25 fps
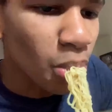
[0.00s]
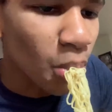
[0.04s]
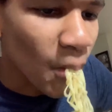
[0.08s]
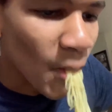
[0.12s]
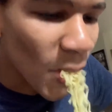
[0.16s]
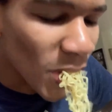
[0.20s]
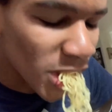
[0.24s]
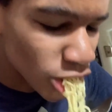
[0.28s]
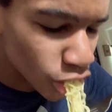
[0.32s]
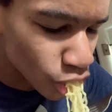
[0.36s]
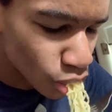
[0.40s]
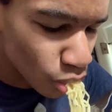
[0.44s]

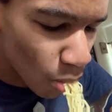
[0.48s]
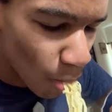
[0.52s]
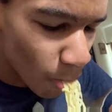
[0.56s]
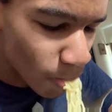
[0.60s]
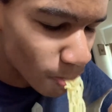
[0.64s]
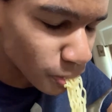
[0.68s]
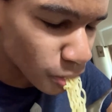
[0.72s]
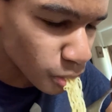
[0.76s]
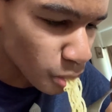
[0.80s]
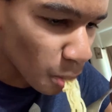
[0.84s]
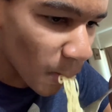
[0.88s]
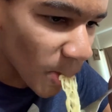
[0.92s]
mouth
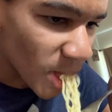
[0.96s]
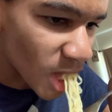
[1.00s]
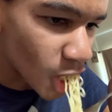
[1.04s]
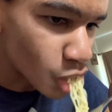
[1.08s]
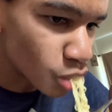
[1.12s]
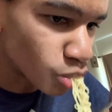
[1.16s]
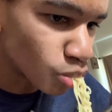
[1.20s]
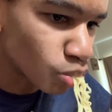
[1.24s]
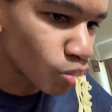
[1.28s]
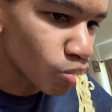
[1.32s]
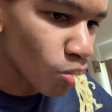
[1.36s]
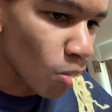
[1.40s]
because
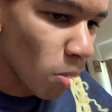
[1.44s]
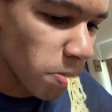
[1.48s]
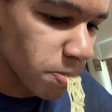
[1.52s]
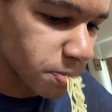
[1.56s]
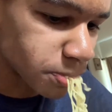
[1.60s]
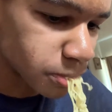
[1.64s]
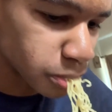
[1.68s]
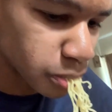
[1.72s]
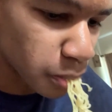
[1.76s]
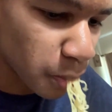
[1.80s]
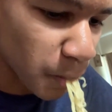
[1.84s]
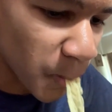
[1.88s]
I tried
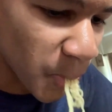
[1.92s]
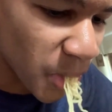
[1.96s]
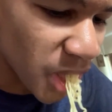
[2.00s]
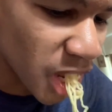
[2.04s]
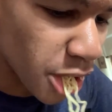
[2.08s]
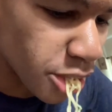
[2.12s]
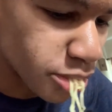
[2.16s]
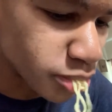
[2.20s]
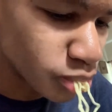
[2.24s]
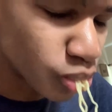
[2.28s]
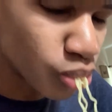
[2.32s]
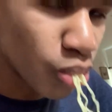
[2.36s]
to rush
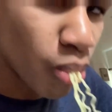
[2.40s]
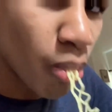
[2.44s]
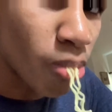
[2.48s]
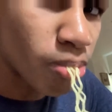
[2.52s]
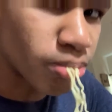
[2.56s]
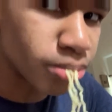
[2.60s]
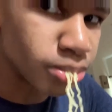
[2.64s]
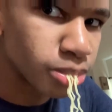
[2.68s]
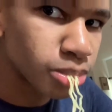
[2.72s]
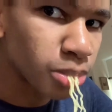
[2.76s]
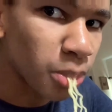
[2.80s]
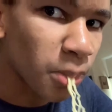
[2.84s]
to
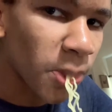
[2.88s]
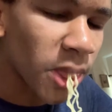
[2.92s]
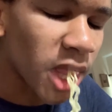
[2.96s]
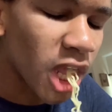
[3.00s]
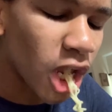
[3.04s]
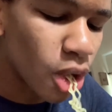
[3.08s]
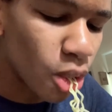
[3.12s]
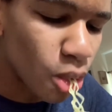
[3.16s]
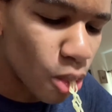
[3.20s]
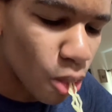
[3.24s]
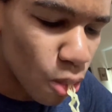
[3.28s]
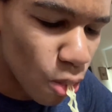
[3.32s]
hurry up and
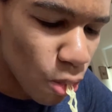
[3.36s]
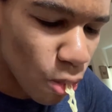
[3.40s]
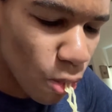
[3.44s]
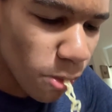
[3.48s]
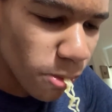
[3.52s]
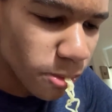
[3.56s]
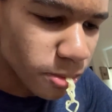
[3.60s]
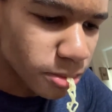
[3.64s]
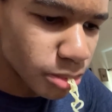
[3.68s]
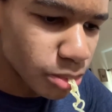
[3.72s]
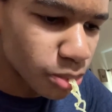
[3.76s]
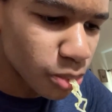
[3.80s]
do this
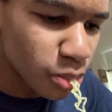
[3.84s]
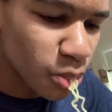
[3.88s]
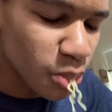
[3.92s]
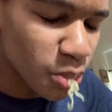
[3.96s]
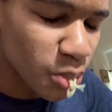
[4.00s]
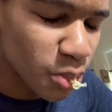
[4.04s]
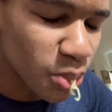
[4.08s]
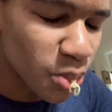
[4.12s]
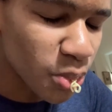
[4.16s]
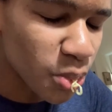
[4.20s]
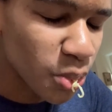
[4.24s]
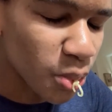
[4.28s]
clip
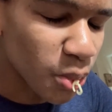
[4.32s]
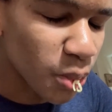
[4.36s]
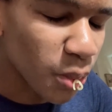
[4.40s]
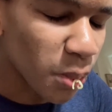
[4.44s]
for you